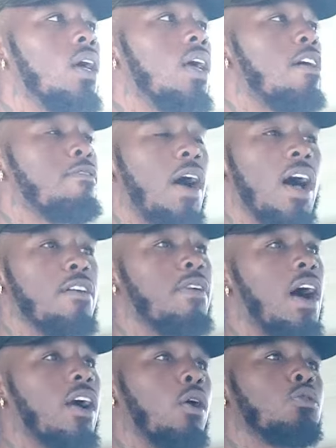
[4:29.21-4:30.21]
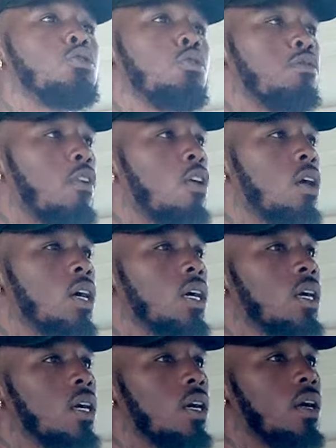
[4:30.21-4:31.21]
if I if I go too far
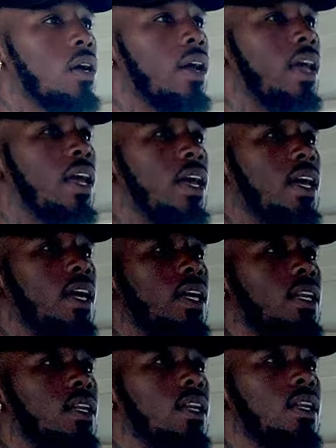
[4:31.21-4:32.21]
and